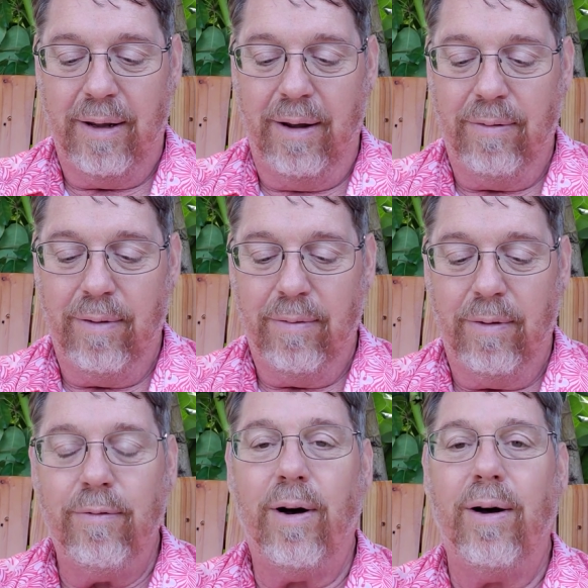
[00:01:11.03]
uh,
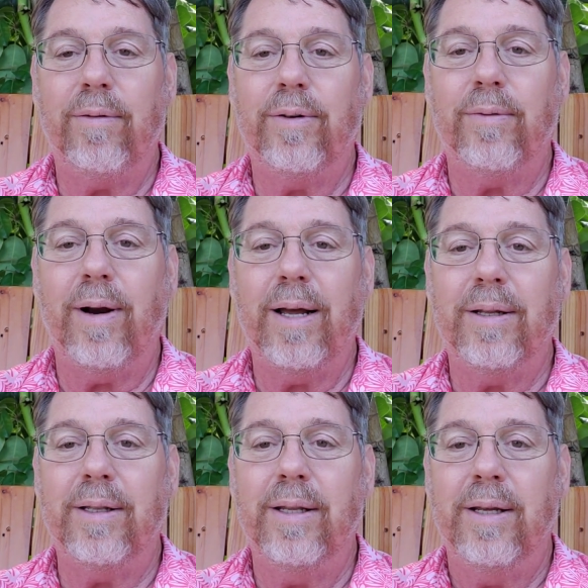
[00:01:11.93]
revolved
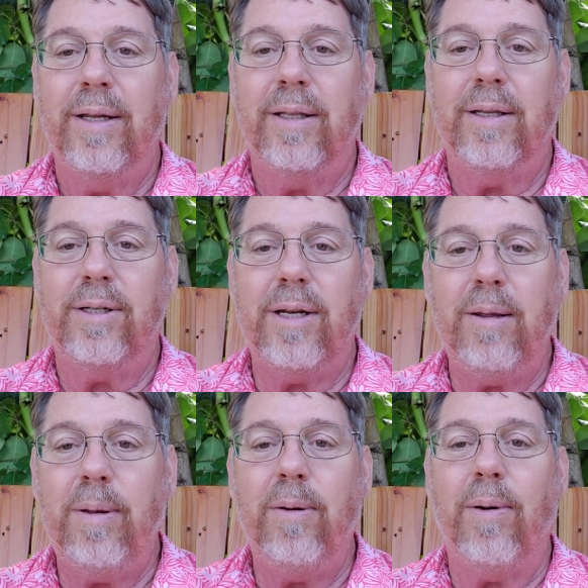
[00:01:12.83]
around the
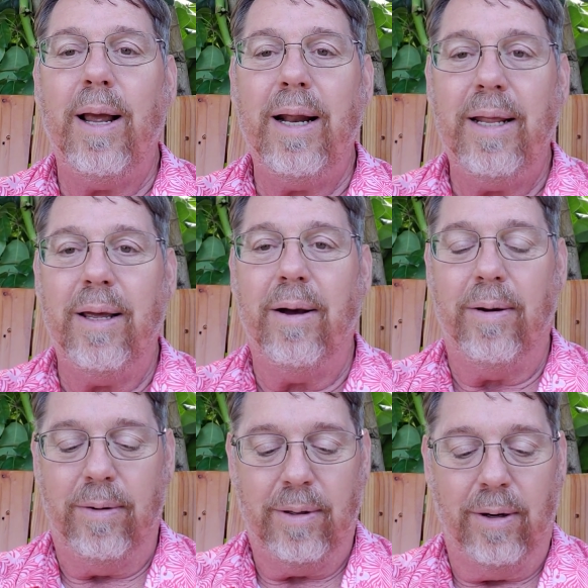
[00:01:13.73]
CB
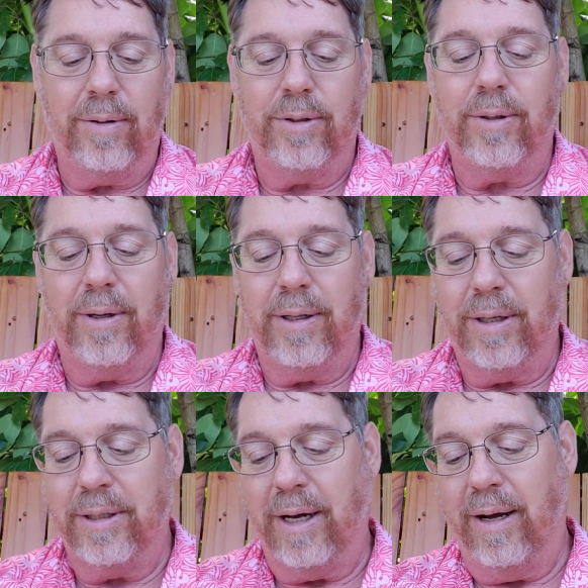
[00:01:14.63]
radio culture at
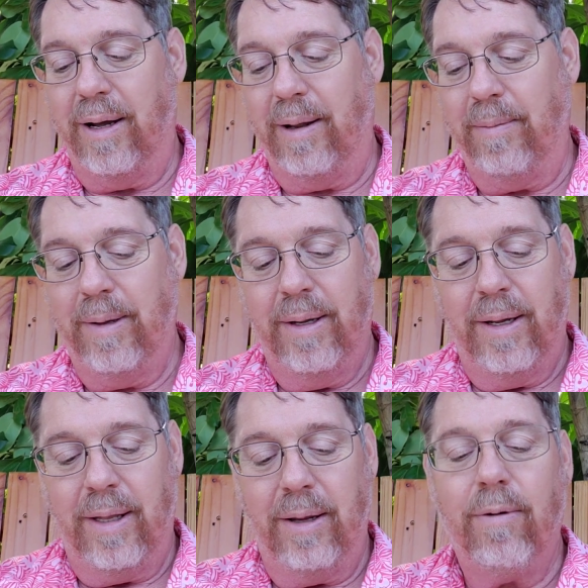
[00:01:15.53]
the time.
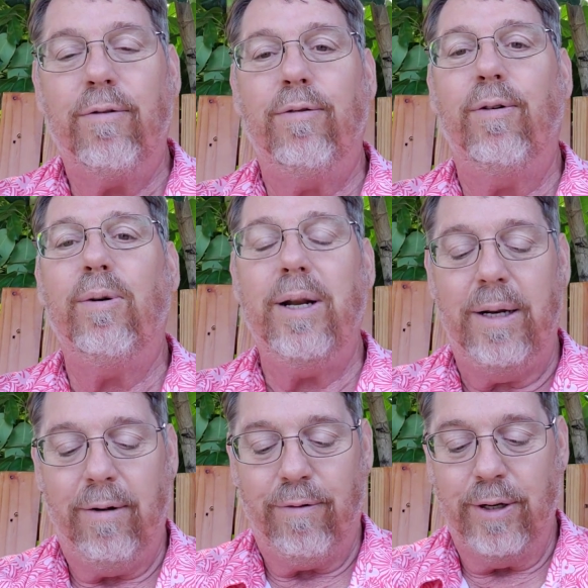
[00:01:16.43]
And there were 40
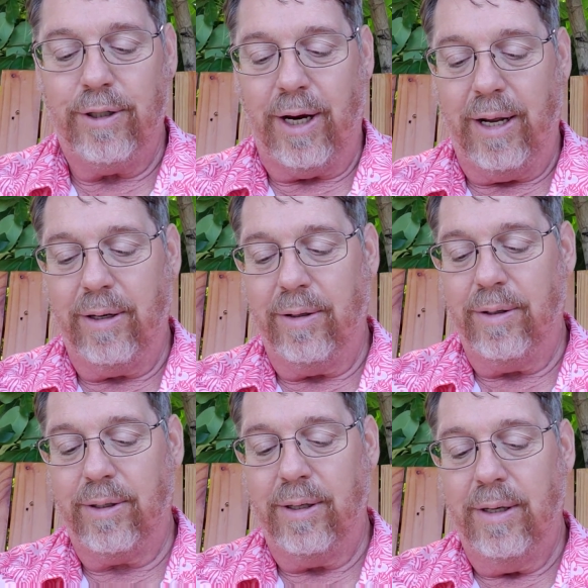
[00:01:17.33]
different
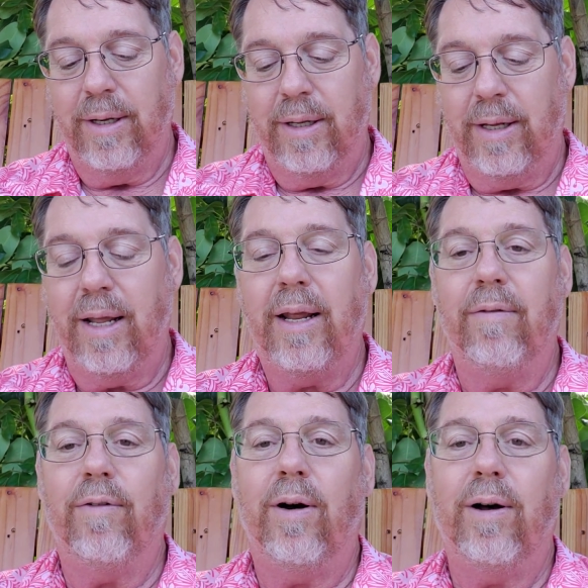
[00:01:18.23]
channels that
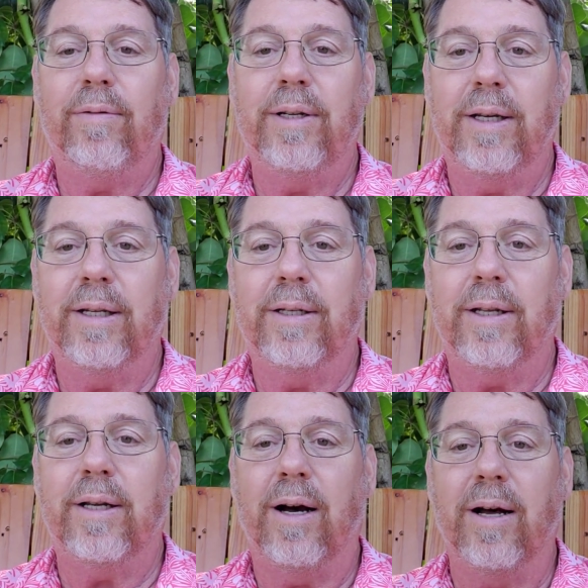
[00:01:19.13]
involved into
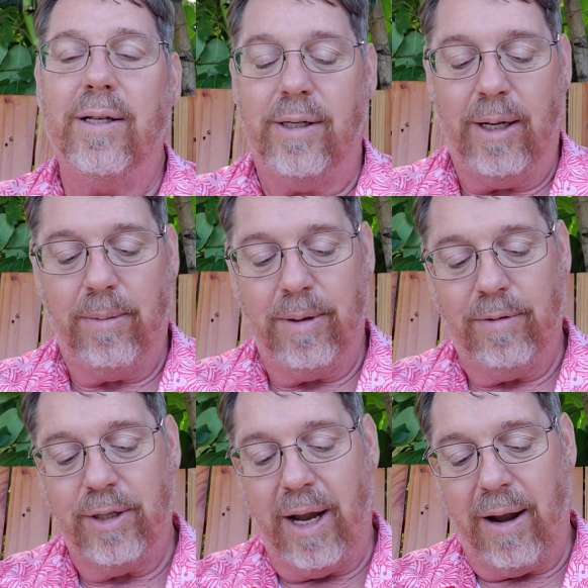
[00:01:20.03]
the concept
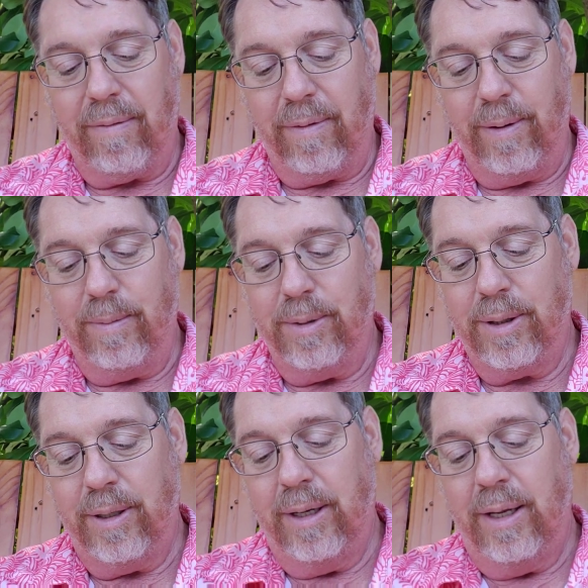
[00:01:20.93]
of chat
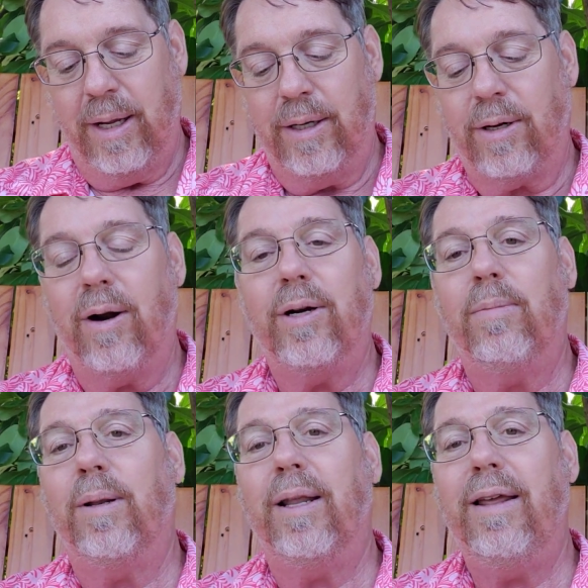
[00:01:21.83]
rooms. It's hard to
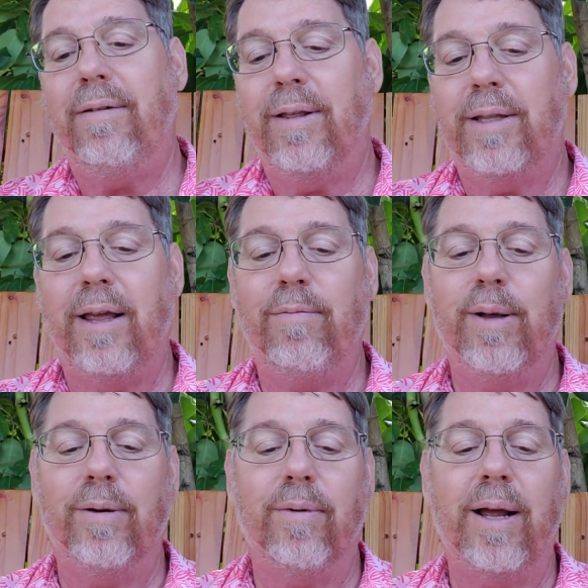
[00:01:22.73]
believe that they've
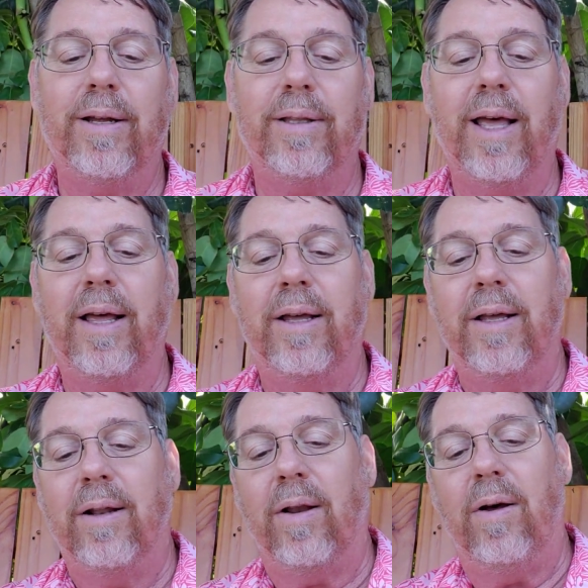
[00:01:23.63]
been around that
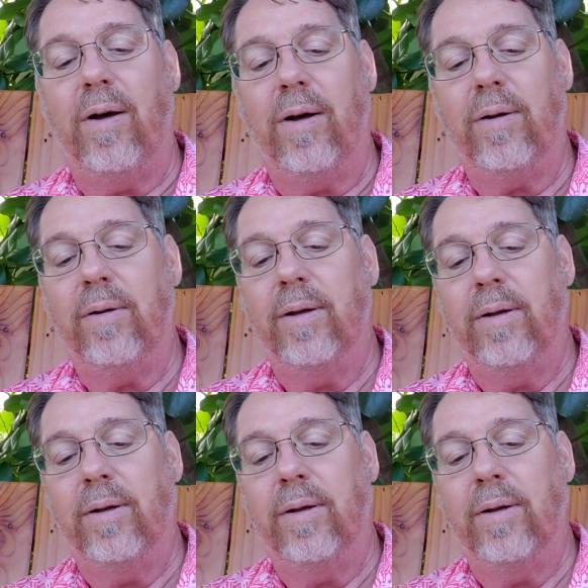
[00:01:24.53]
long